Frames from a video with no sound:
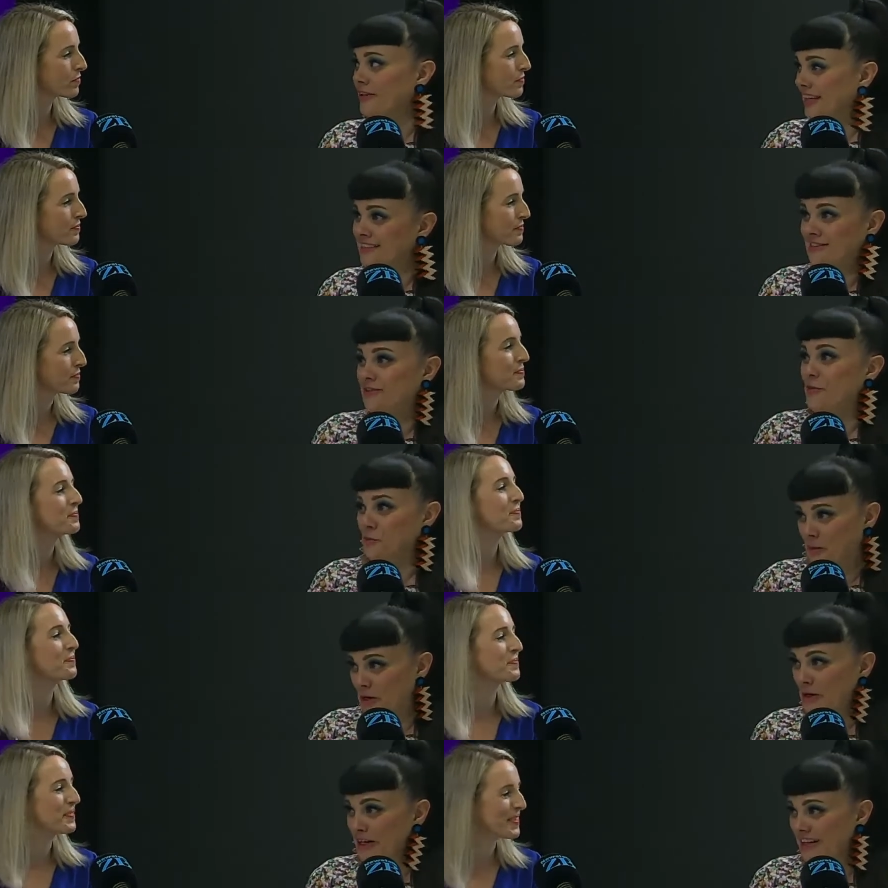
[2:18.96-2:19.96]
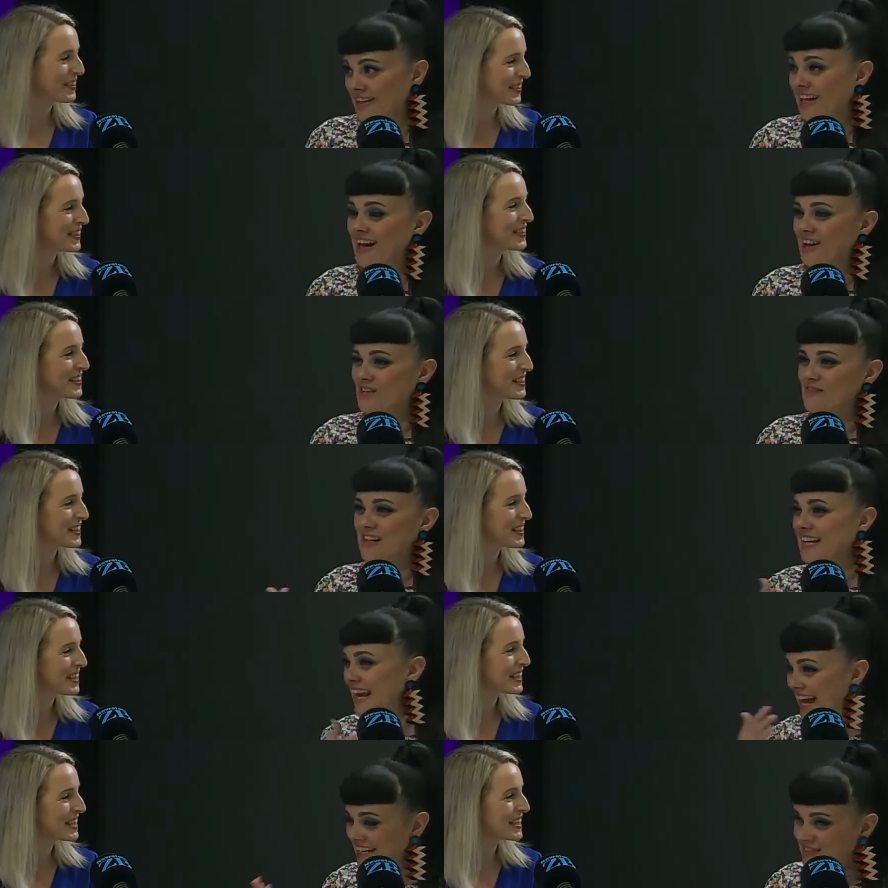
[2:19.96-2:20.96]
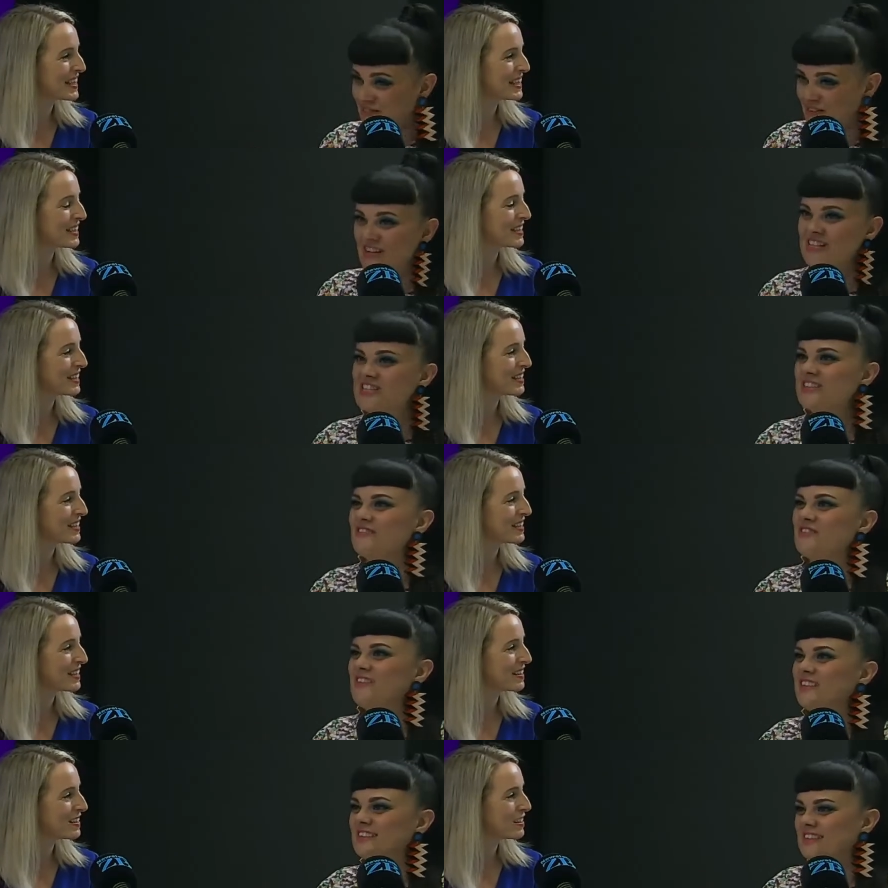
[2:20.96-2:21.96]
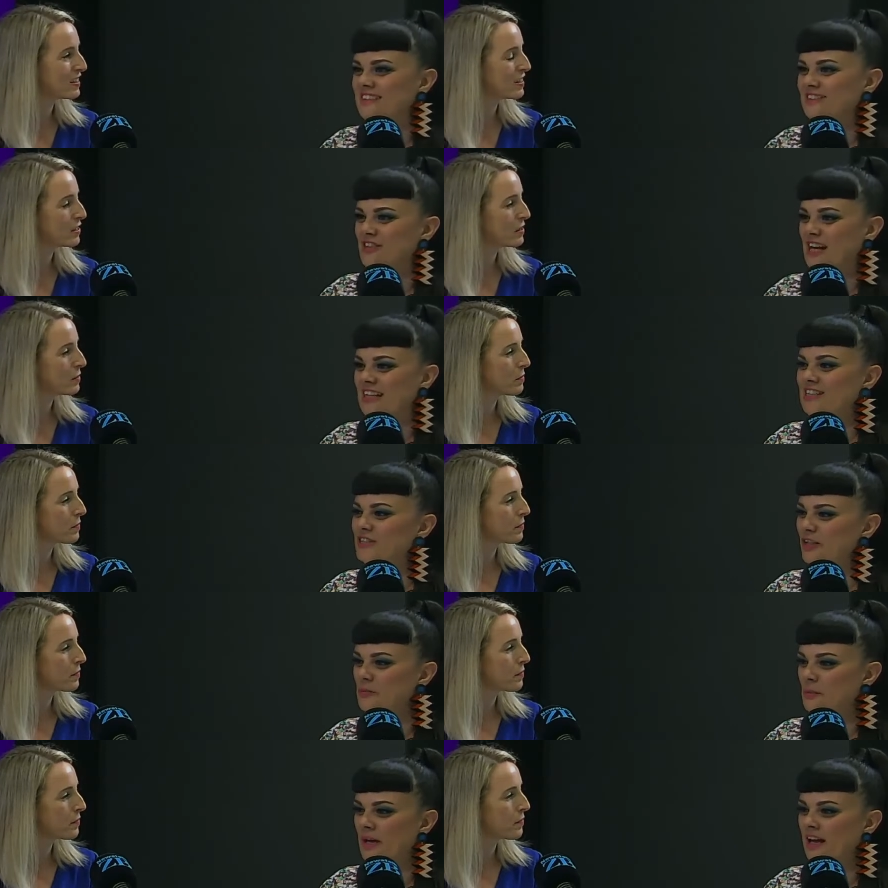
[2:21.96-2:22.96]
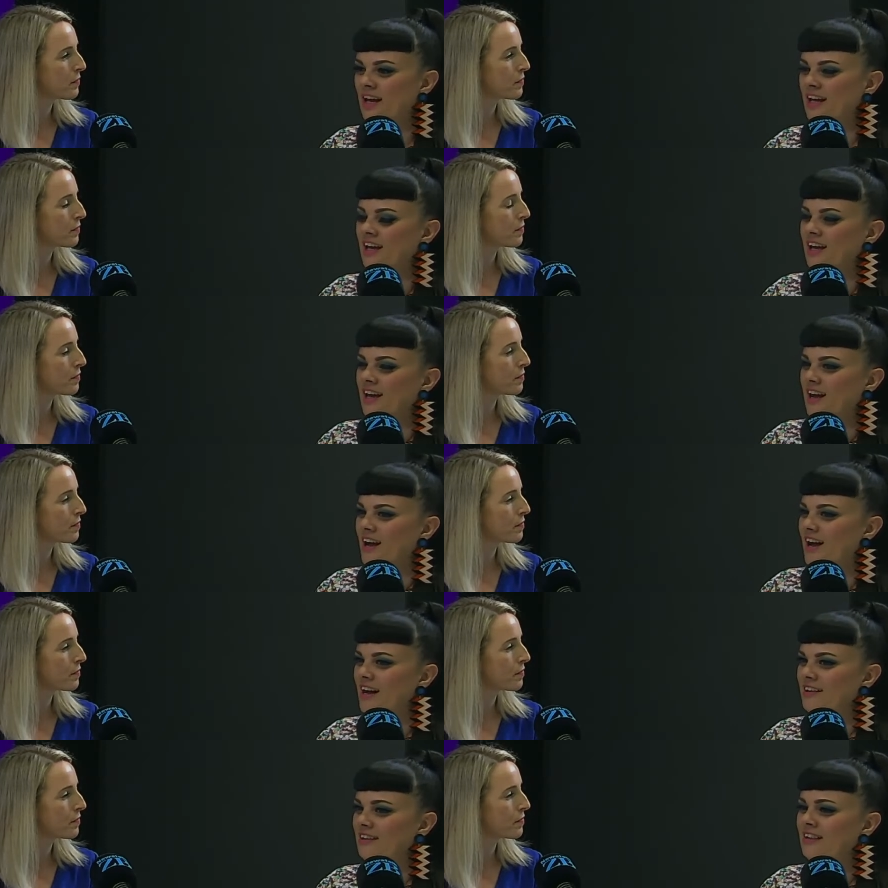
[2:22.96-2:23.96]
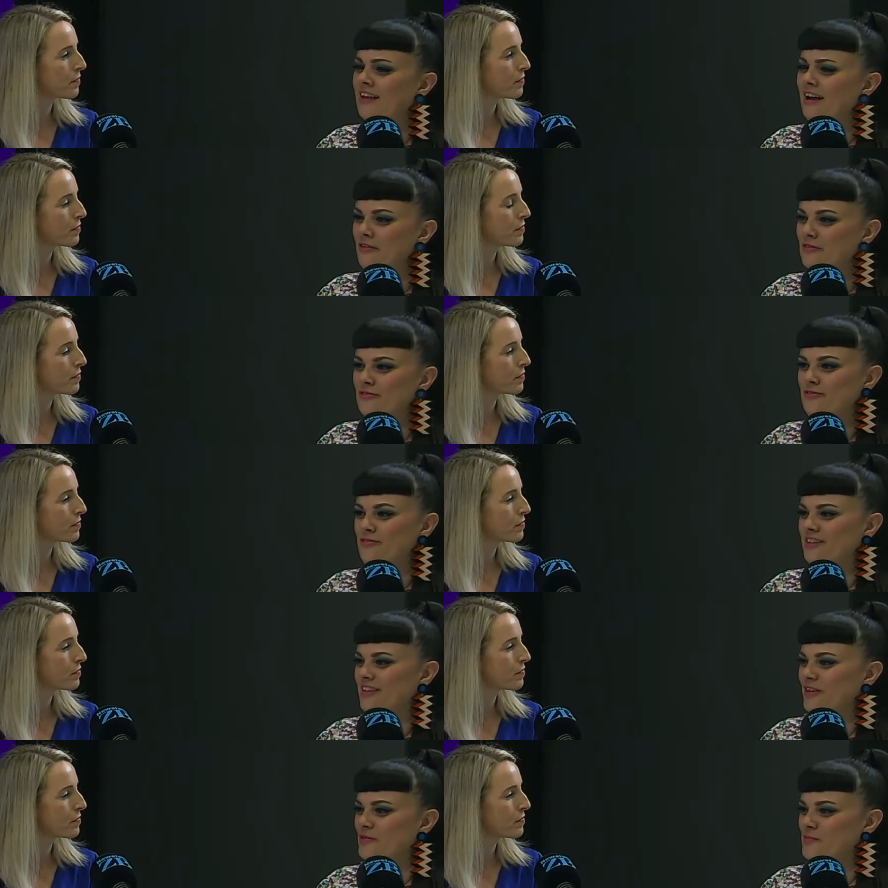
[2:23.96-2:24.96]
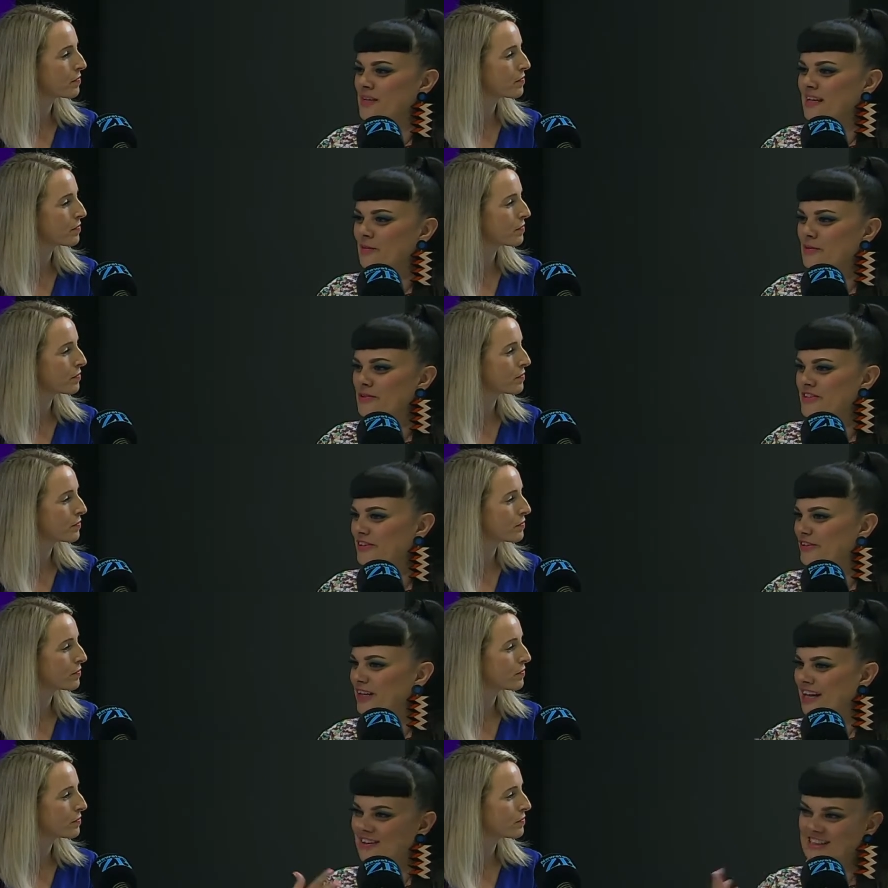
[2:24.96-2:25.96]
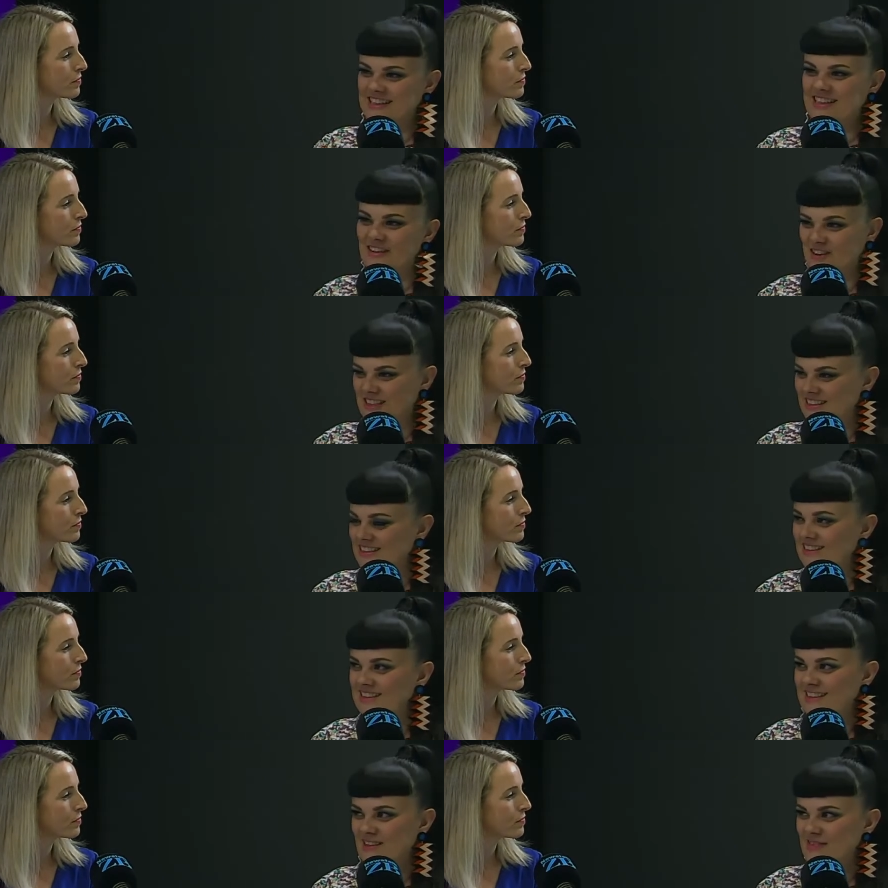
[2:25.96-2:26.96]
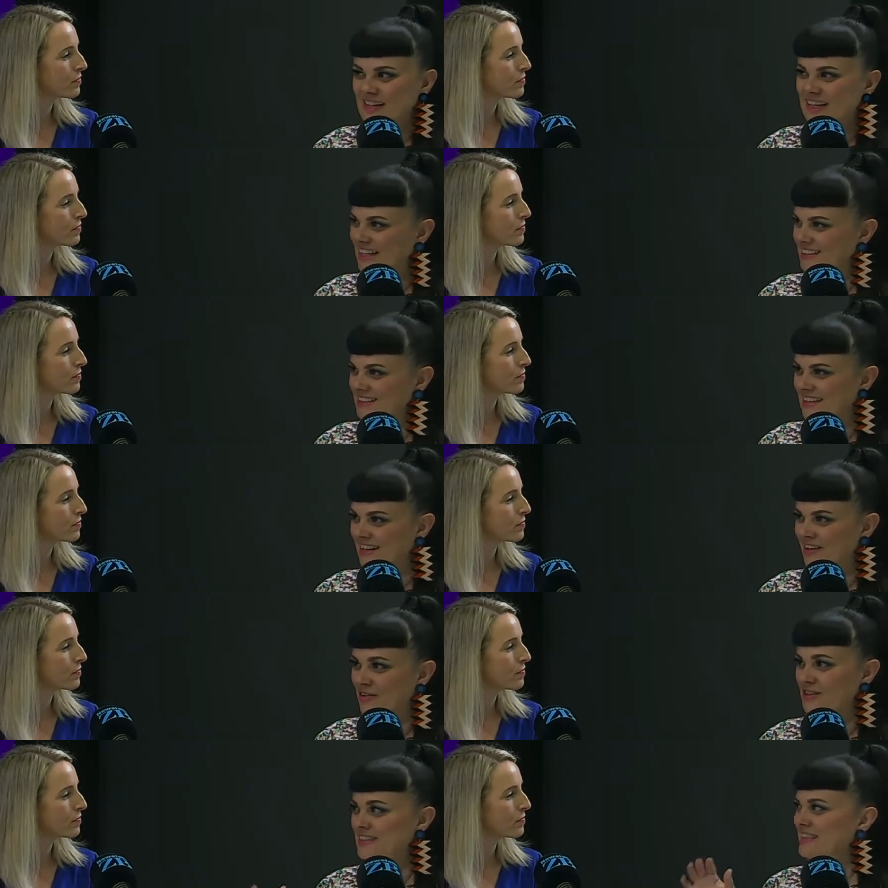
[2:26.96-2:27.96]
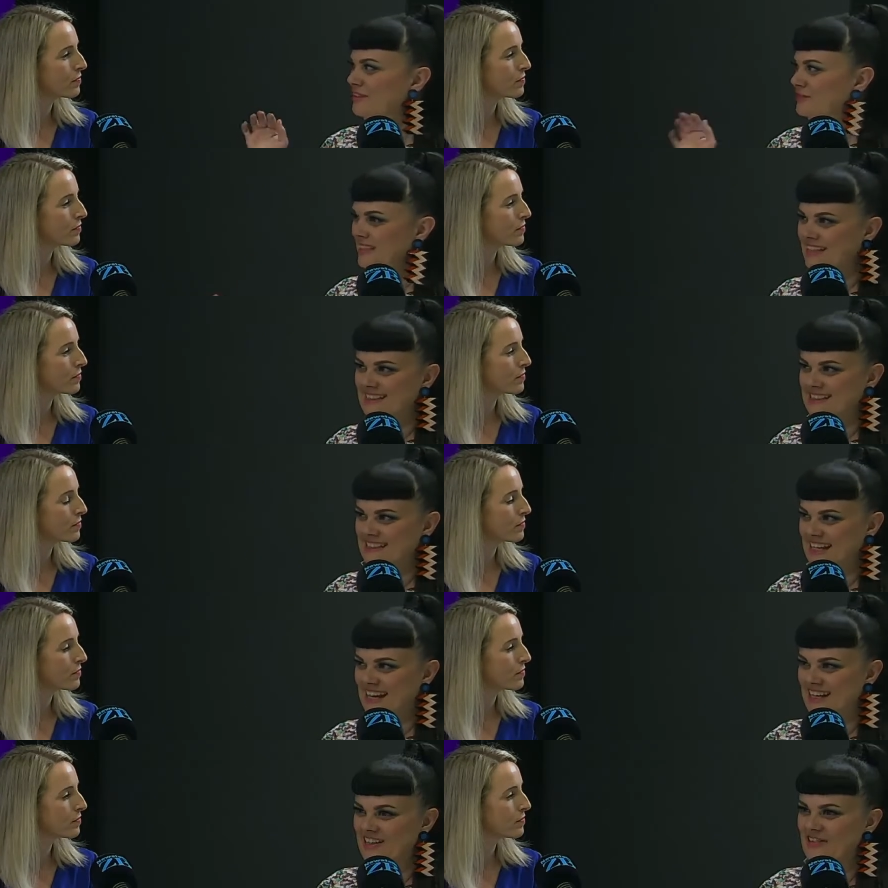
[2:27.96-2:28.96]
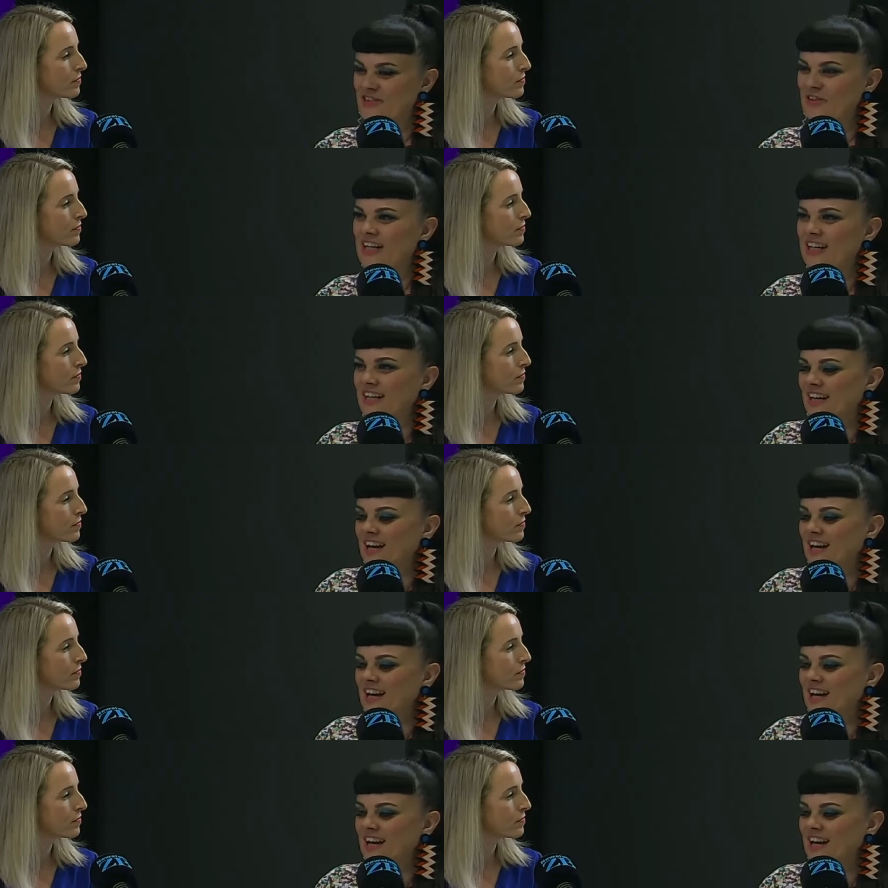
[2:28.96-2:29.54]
Speaker 1: your kids to work um, in any profession is is challenging, but. I love, you know, being able to look out into the audience and see my kids there or see them side stage or